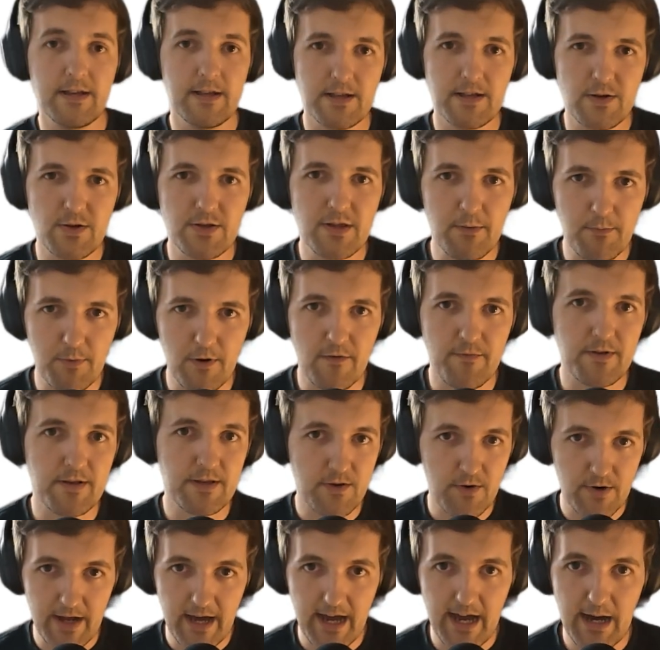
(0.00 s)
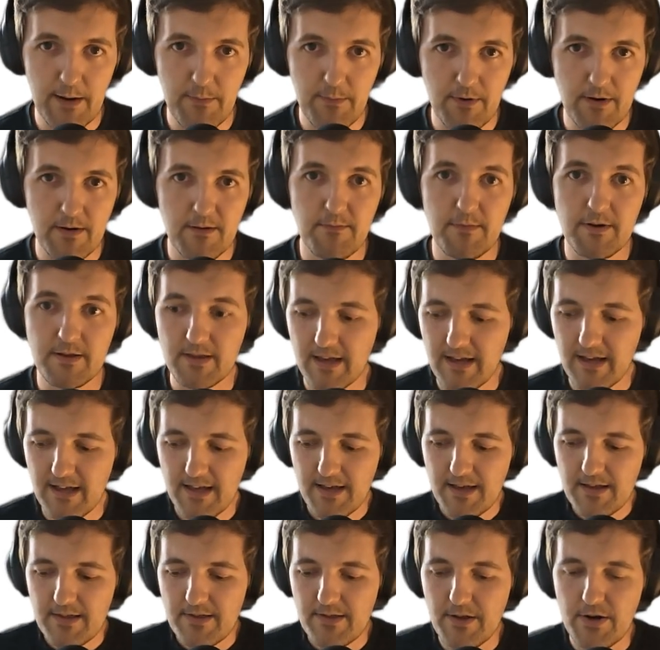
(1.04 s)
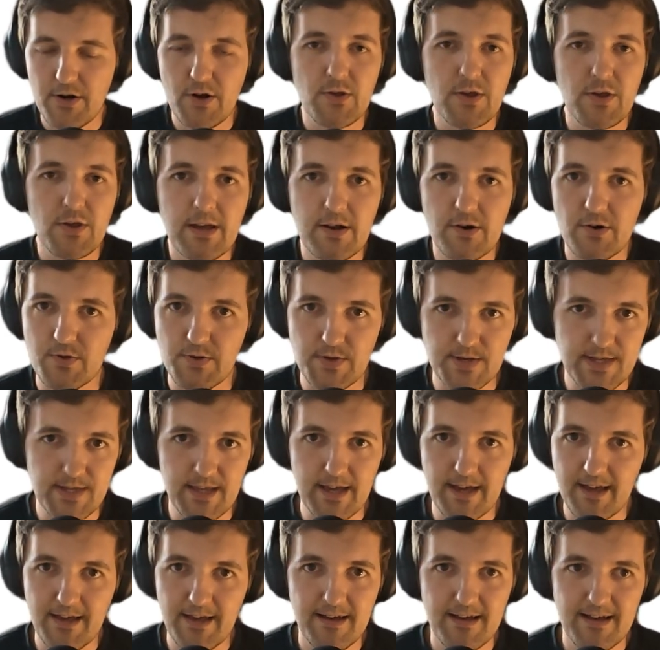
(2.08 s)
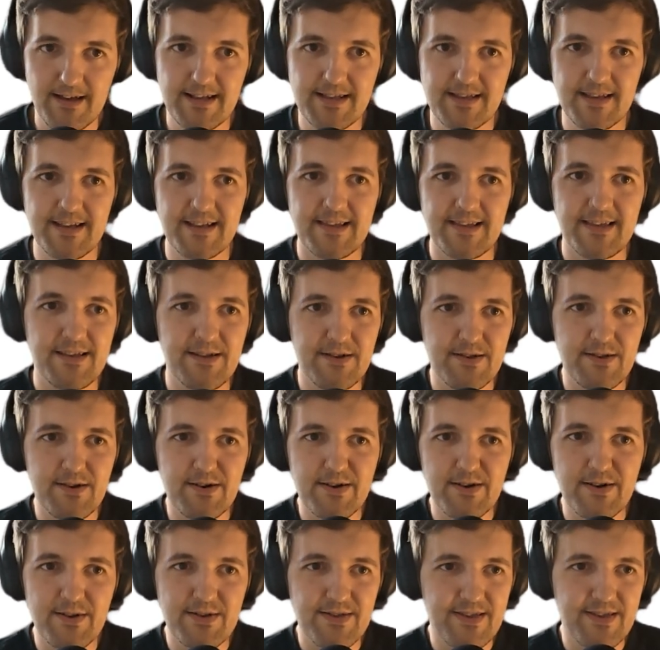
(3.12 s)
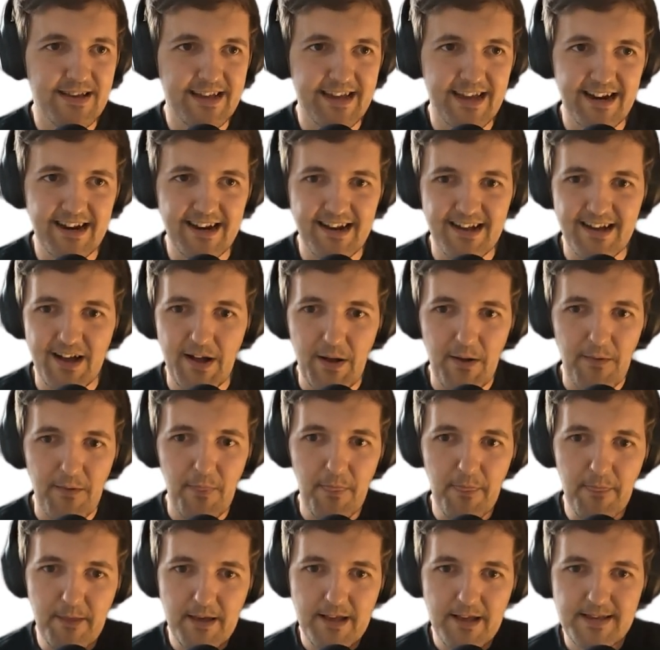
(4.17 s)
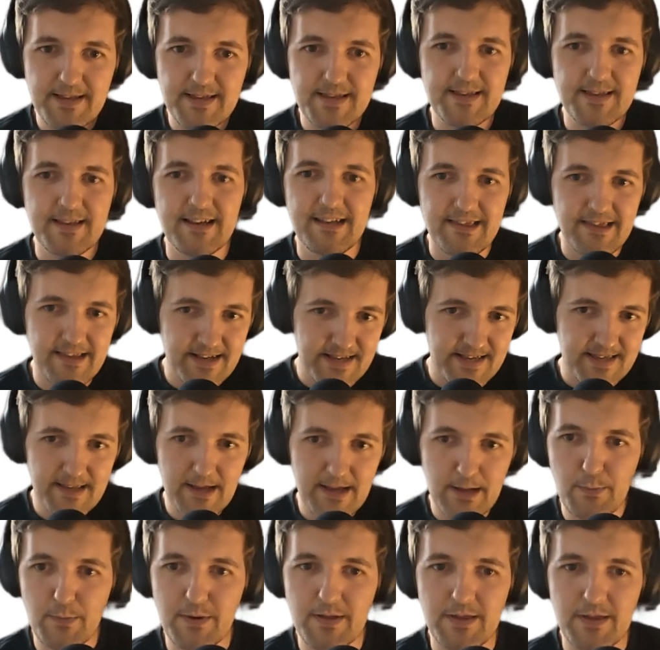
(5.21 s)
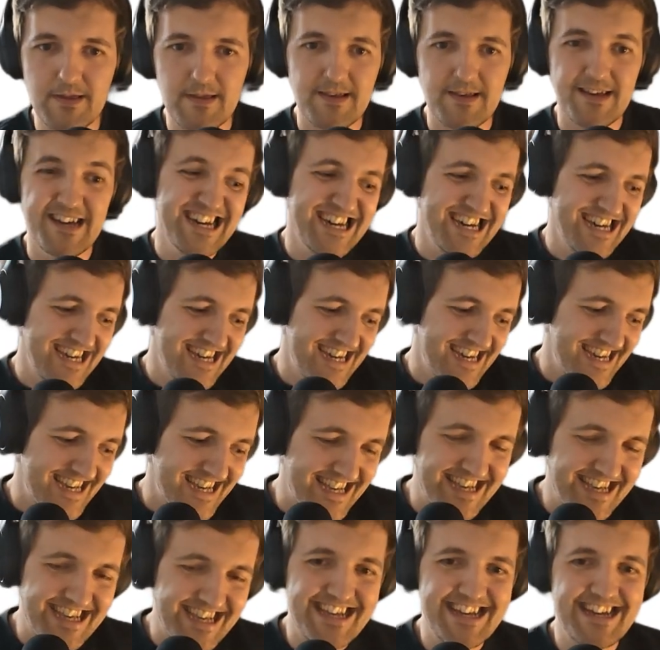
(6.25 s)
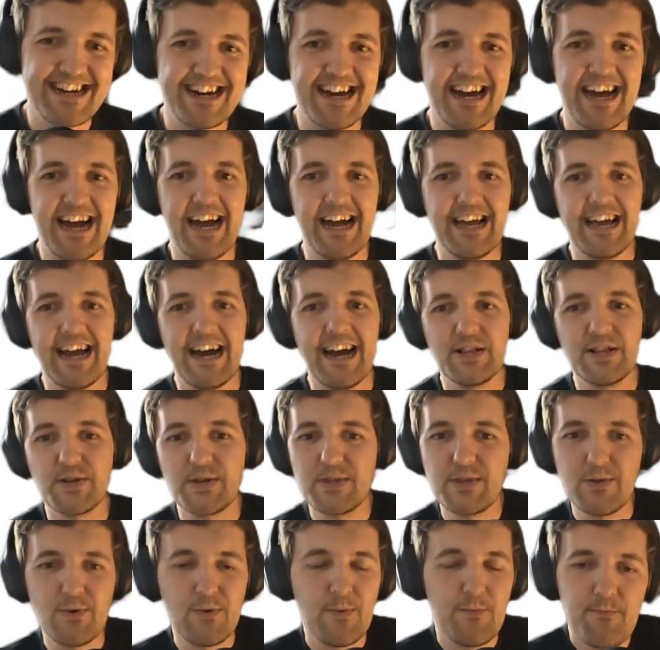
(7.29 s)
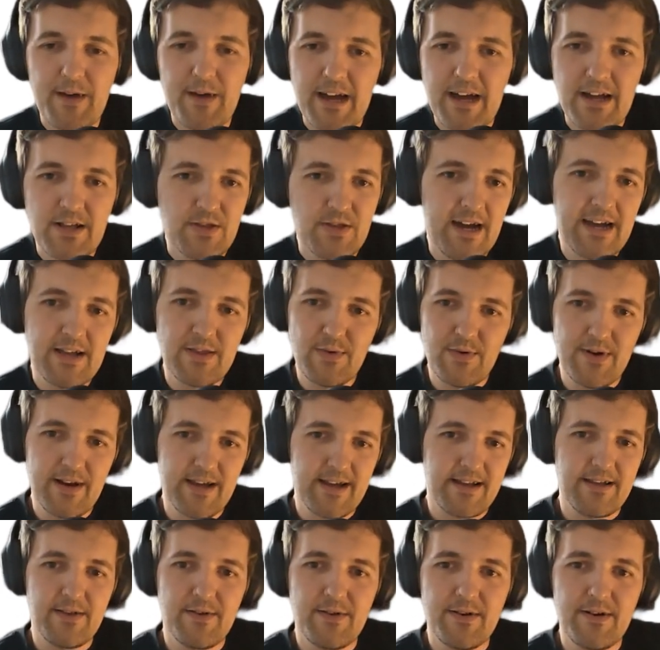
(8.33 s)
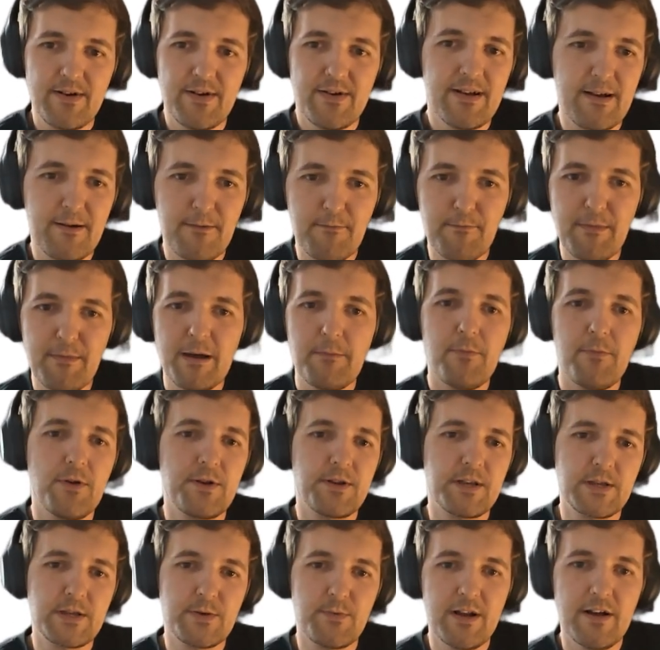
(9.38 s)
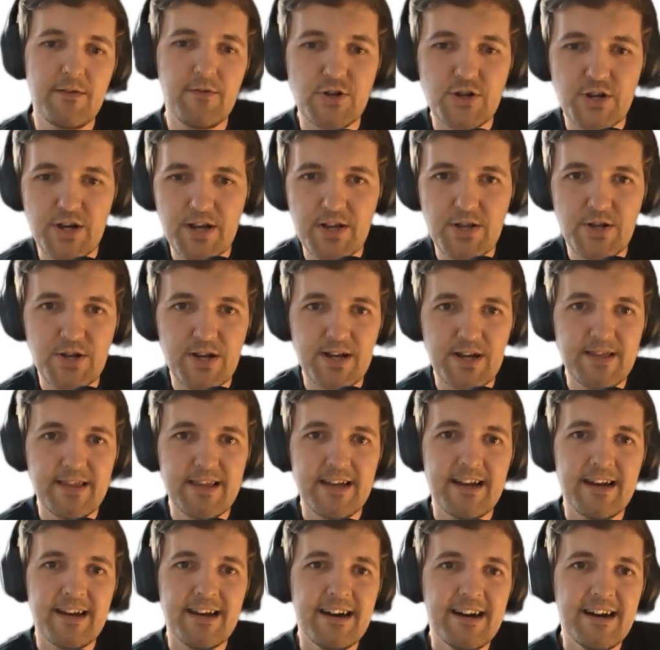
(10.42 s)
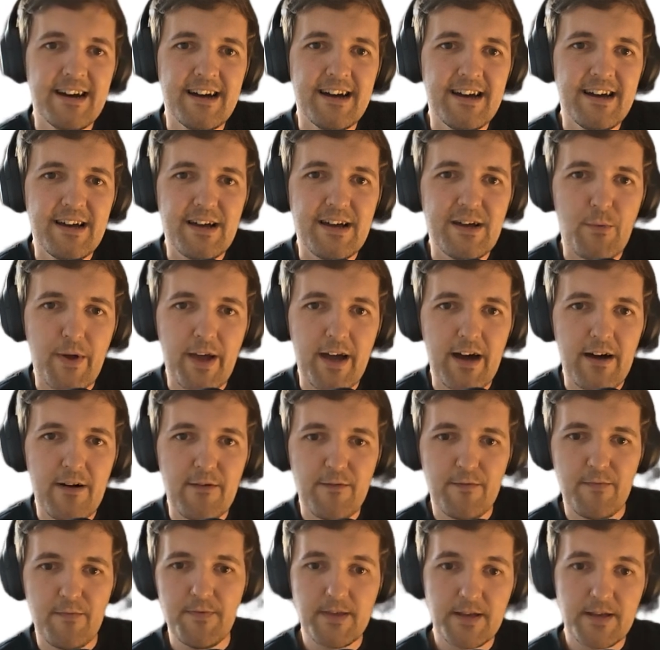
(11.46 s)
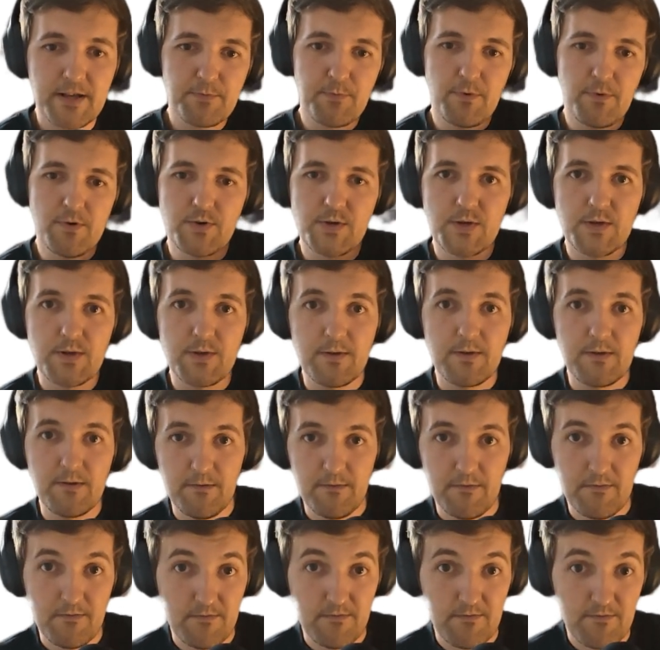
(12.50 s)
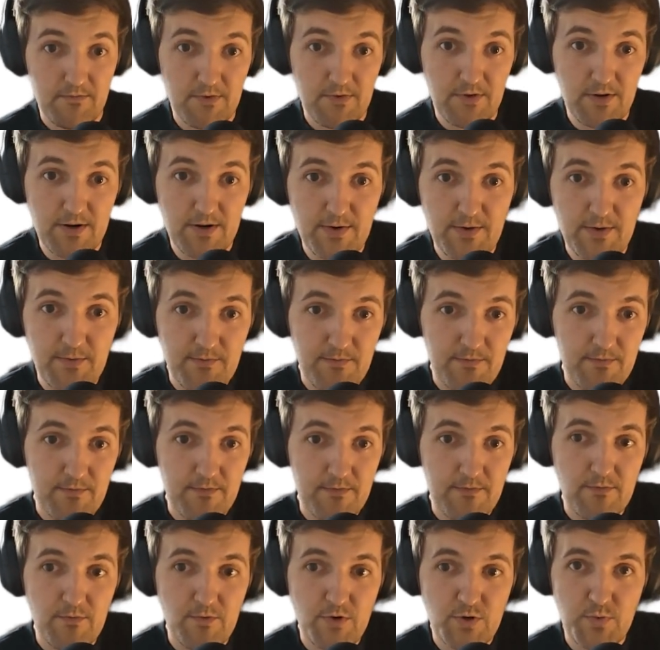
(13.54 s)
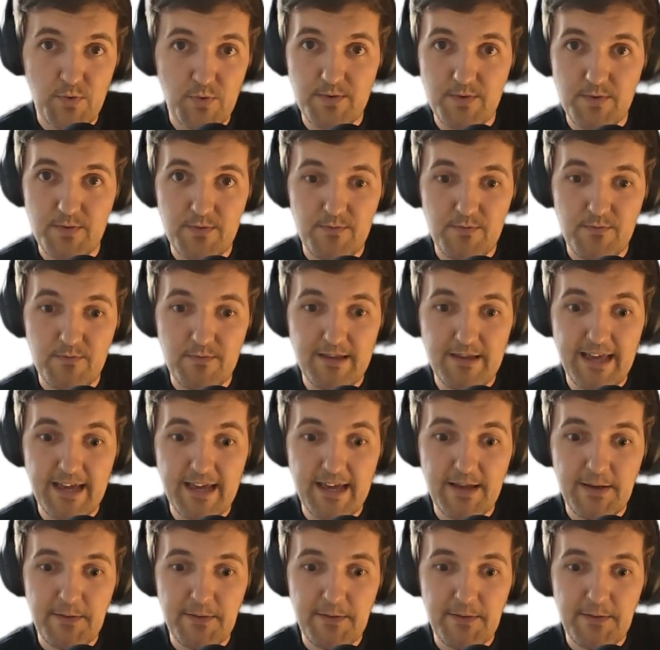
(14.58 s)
not a bluff. It's gonna happen, but they're not here to stay. They're not again. This statement, I just I don't like it. You know, like my policies will never change. And then we have this post, you know, which was today,